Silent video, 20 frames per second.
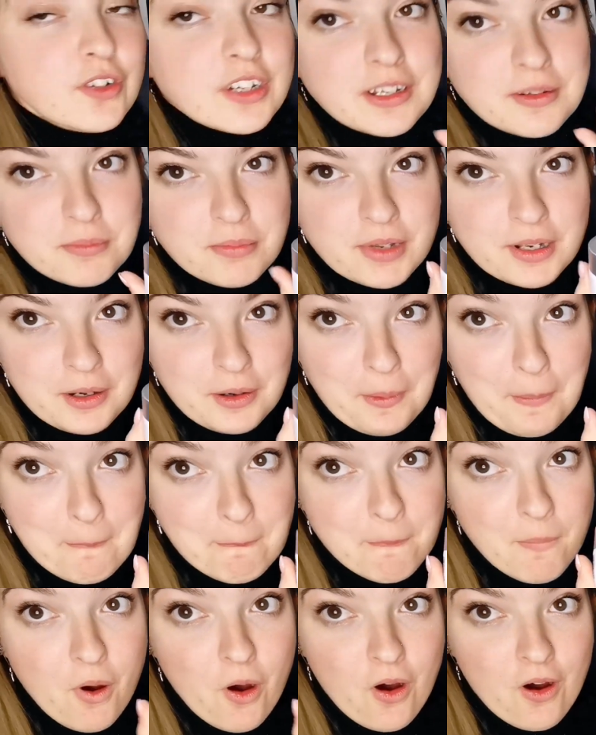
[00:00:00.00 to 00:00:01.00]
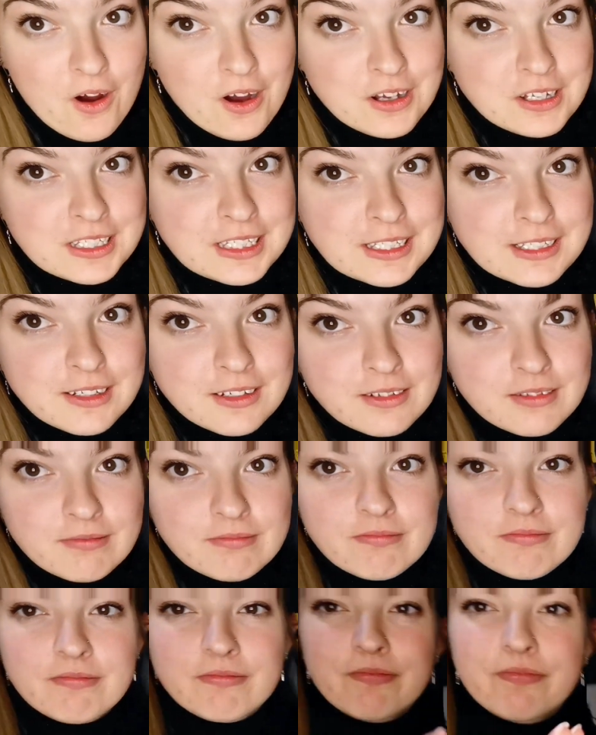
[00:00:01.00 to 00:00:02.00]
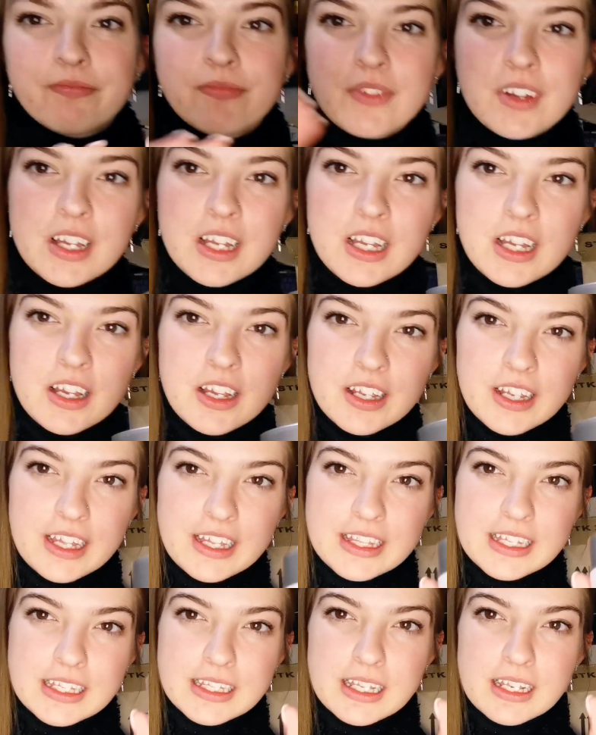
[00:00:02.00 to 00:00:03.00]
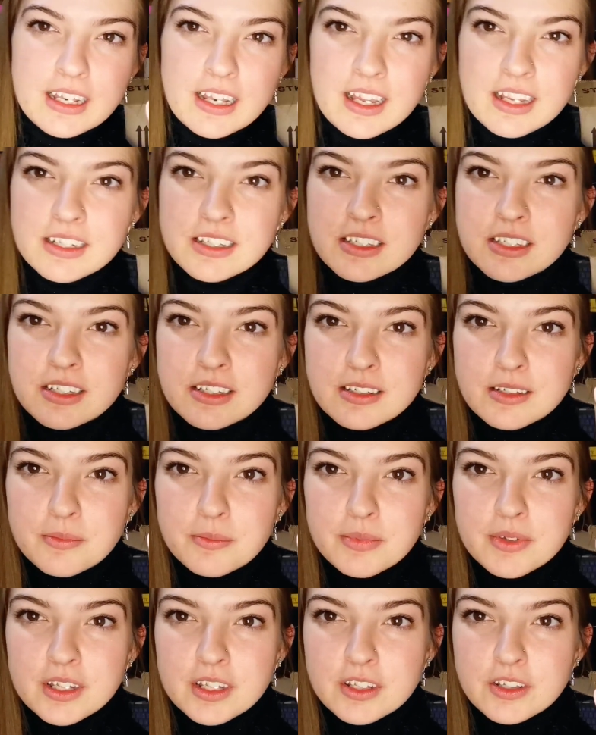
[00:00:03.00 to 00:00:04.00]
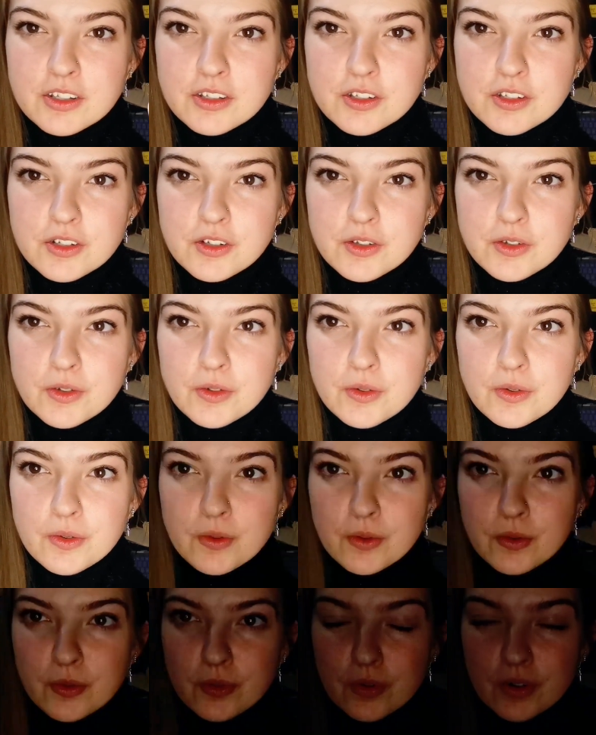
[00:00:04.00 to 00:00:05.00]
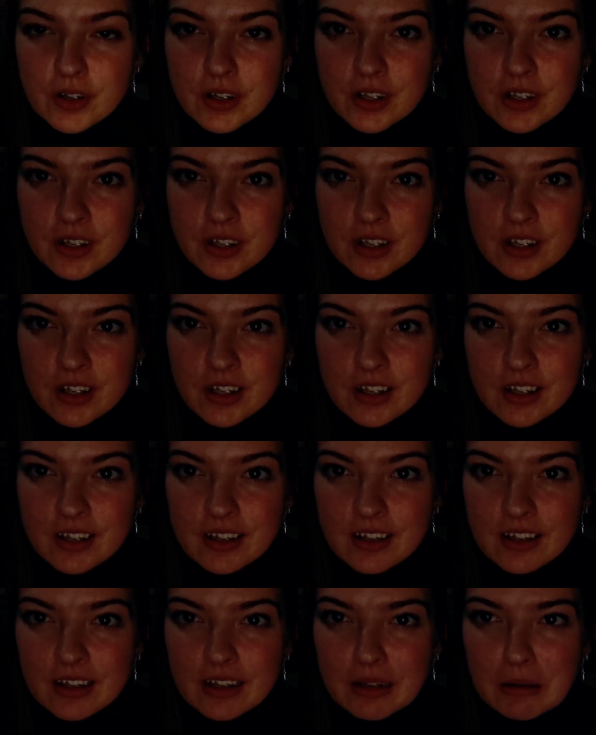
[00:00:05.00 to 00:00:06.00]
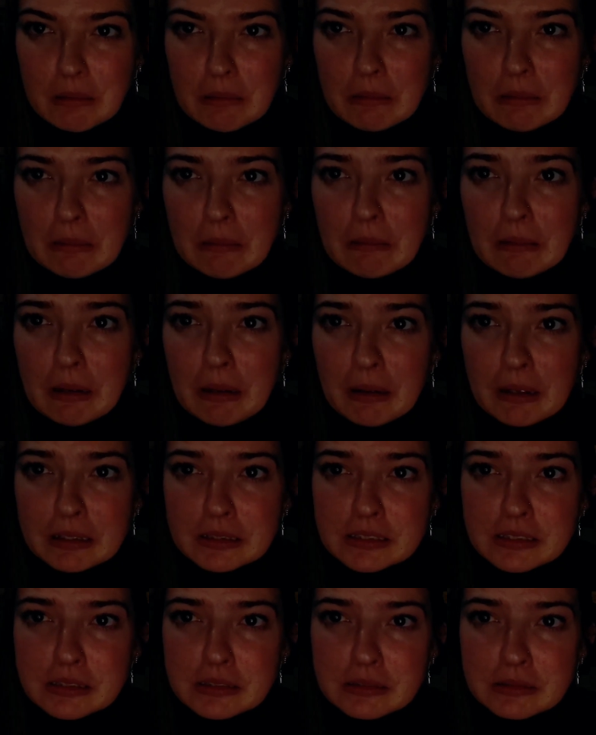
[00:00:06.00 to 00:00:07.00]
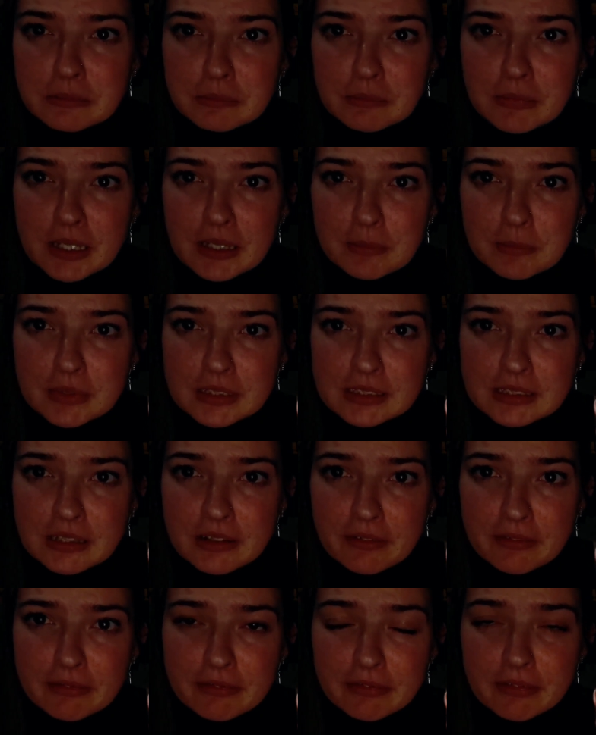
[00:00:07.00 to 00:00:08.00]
treatment mask. I think the light is just a bit too... Oh, no, I just made myself...